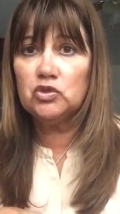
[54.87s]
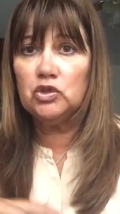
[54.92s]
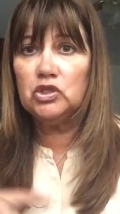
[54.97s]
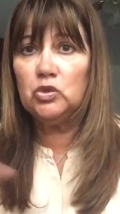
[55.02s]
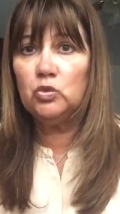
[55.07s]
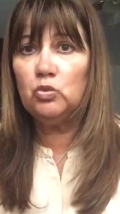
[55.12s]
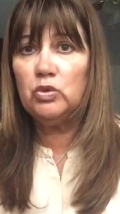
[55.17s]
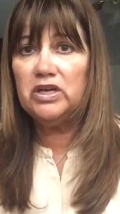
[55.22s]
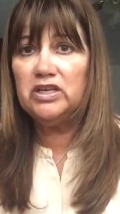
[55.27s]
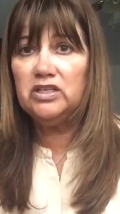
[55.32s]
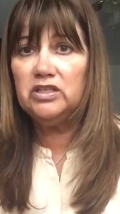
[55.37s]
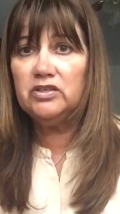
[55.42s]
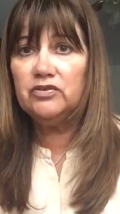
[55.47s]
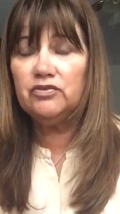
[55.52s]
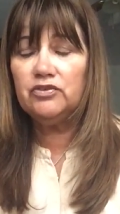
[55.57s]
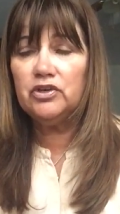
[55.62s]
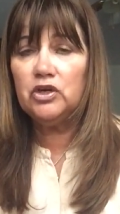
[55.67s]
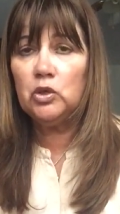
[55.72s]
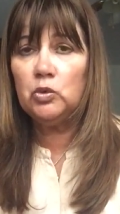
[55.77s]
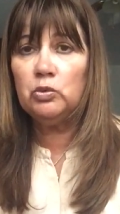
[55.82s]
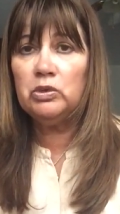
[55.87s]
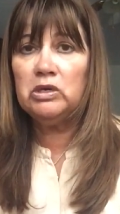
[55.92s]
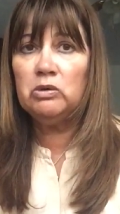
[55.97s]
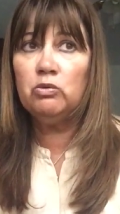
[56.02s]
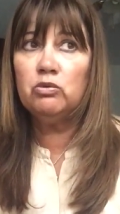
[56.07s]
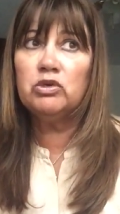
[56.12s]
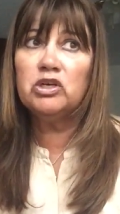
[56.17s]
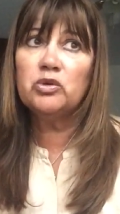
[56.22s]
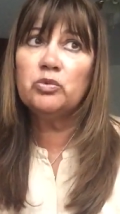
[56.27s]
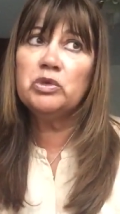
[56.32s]
So the one in the front will
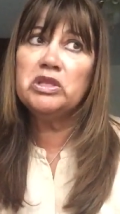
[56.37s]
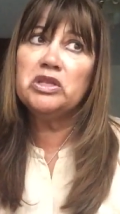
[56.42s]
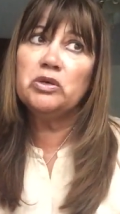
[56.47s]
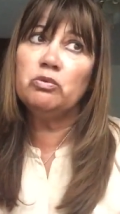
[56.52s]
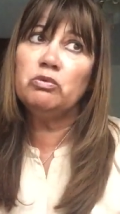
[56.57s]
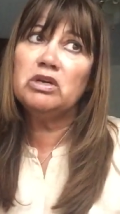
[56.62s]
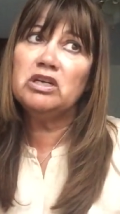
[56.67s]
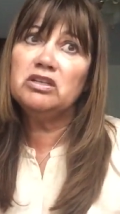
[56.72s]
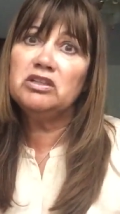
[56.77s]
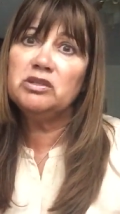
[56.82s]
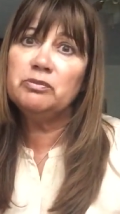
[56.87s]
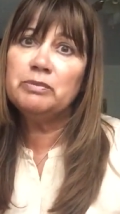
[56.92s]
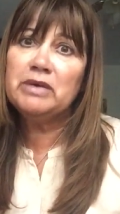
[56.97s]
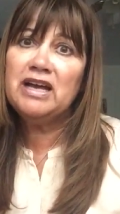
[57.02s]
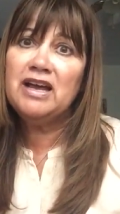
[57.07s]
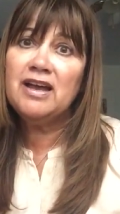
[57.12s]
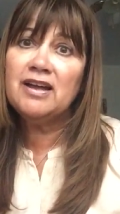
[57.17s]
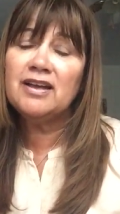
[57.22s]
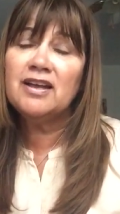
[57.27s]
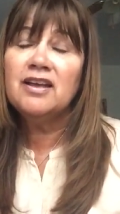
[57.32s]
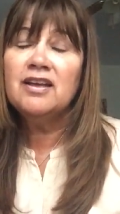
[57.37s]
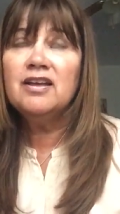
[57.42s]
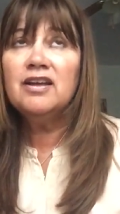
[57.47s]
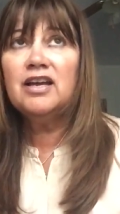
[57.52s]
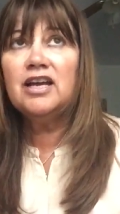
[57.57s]
work with the one at the back